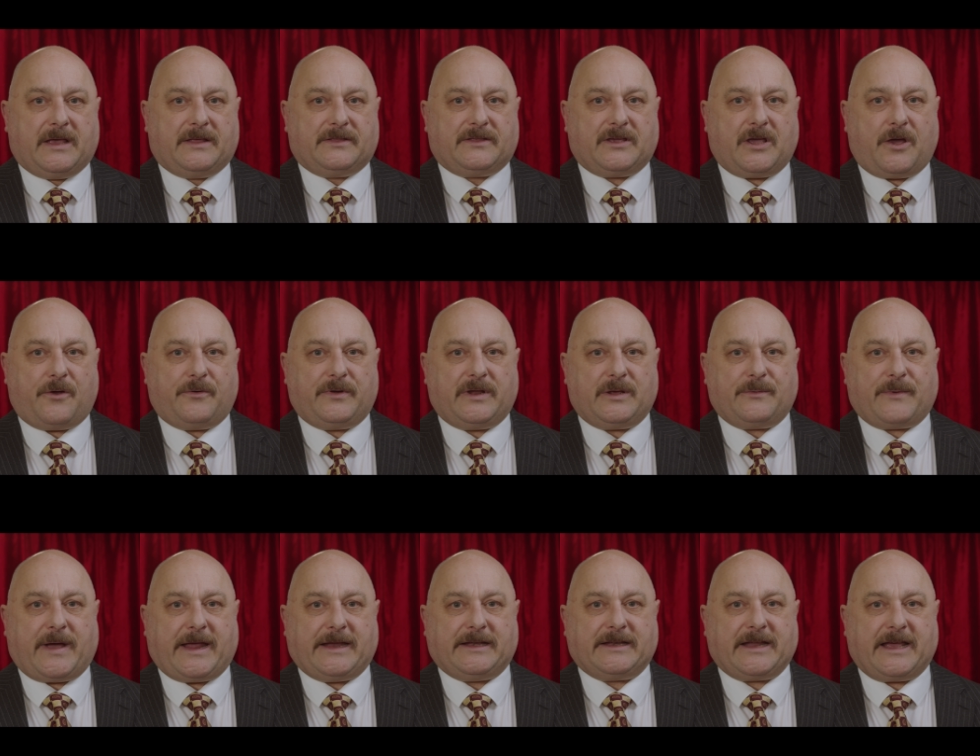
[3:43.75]
The only
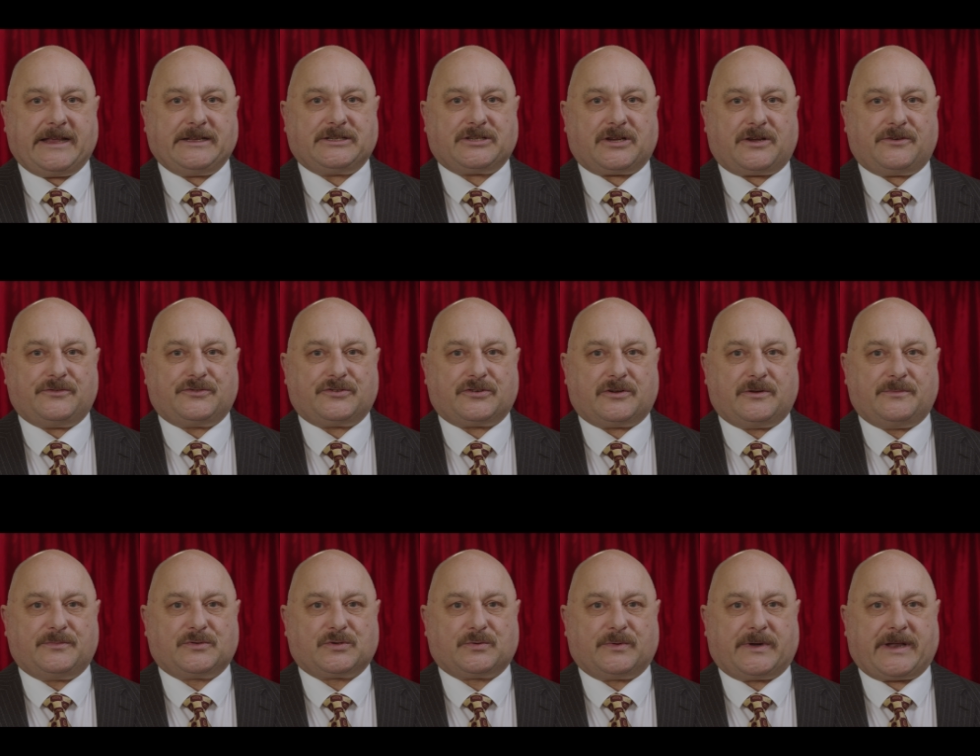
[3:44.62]
way NATO
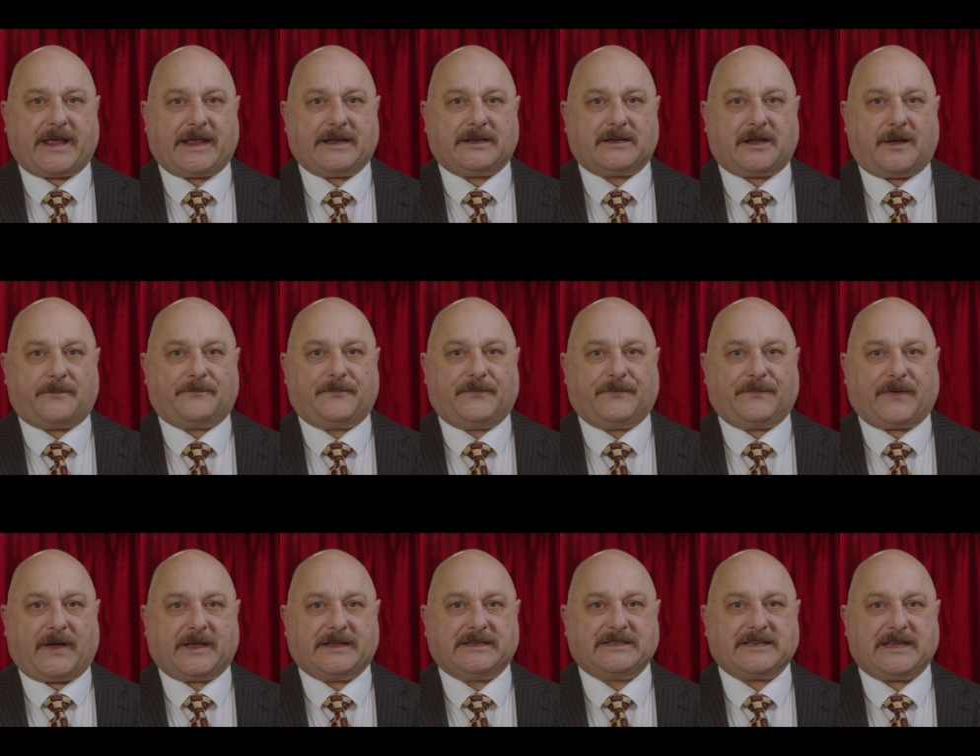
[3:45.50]
troops would end up
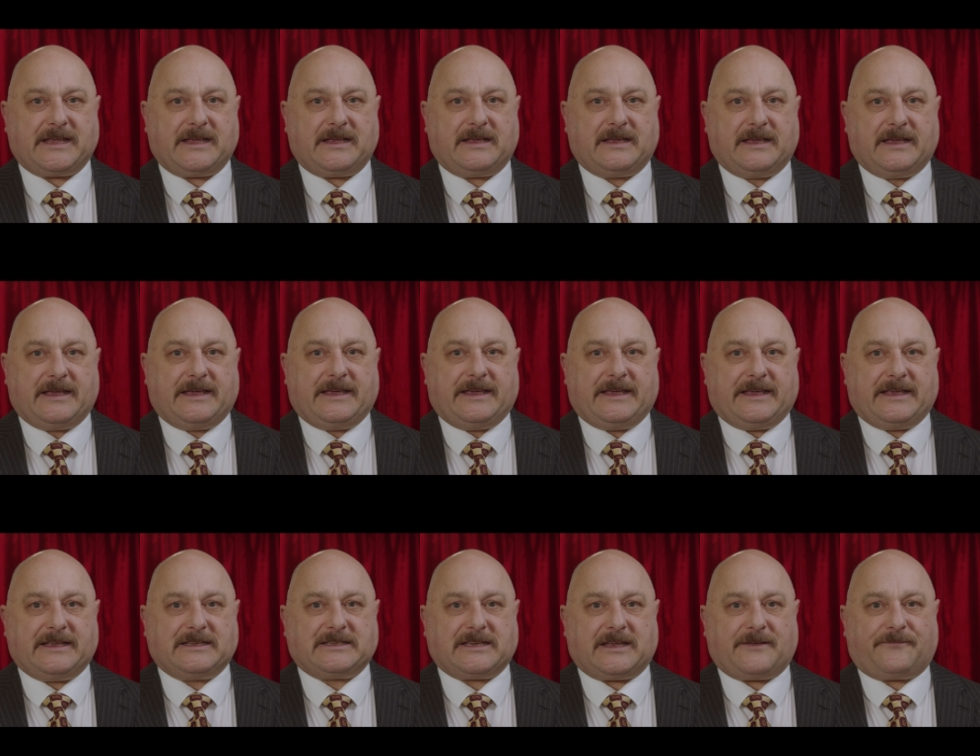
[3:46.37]
fighting
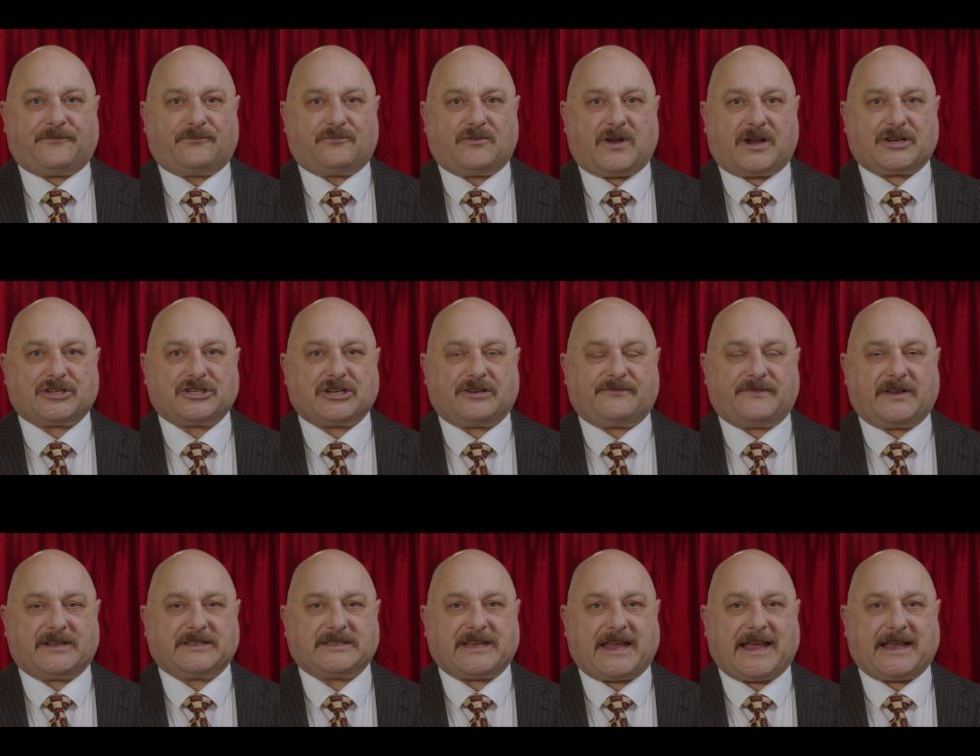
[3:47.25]
is if Russia
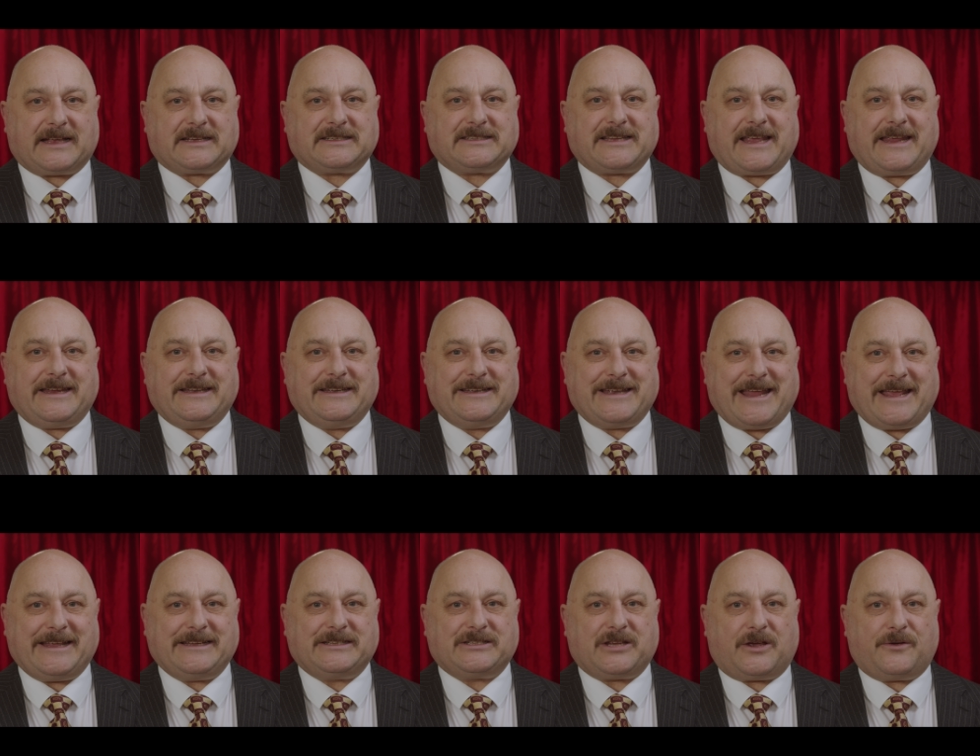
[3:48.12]
attacks a
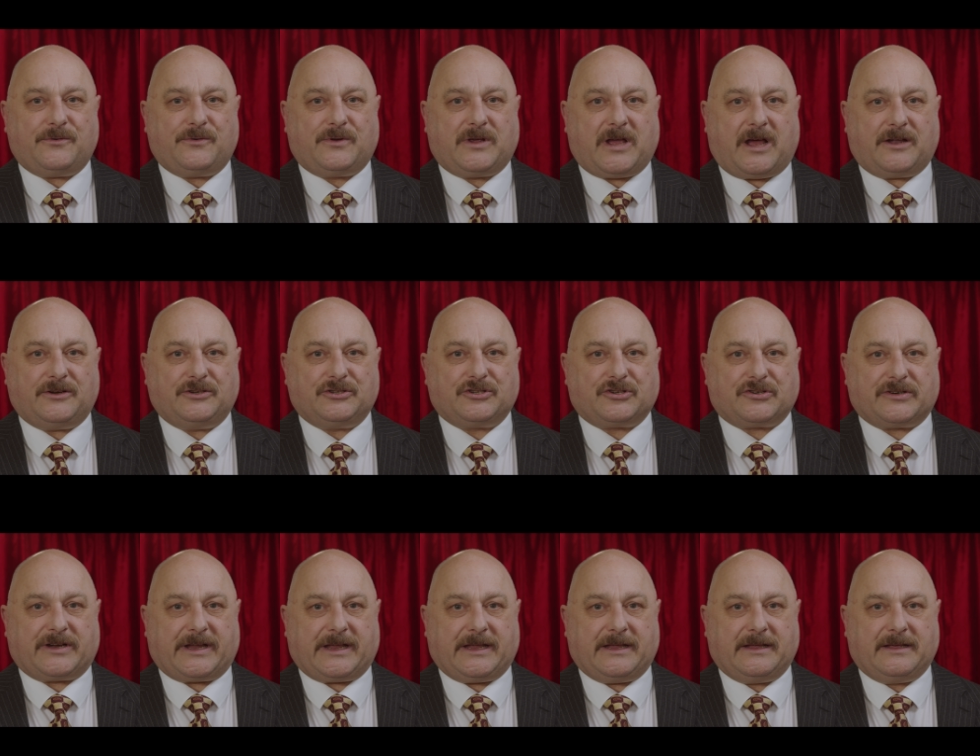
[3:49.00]
NATO
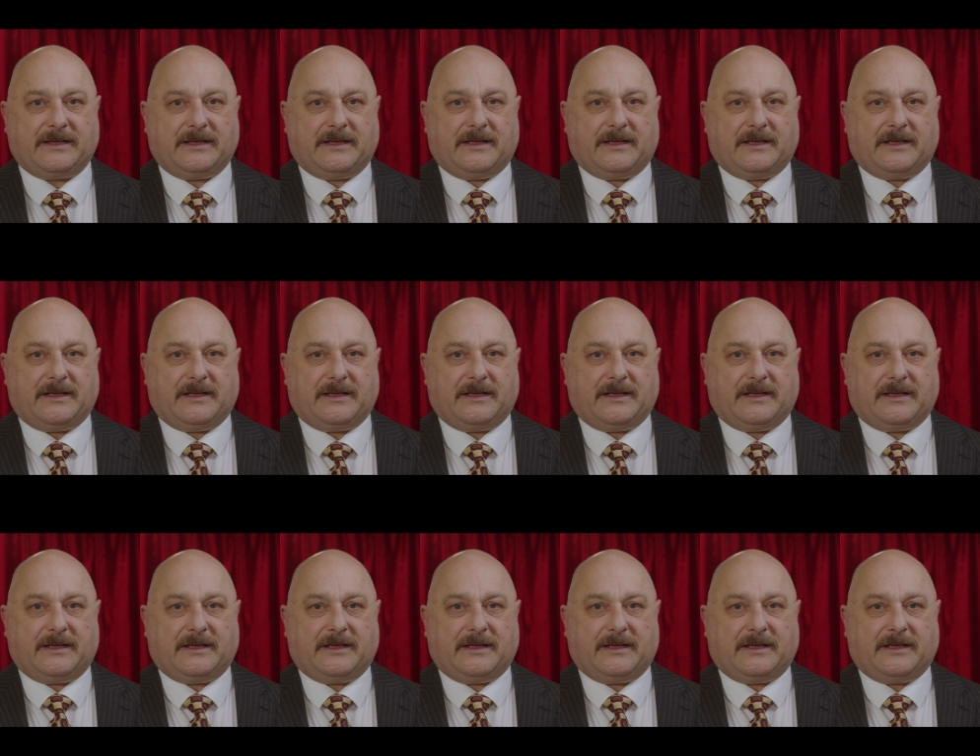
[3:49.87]
country,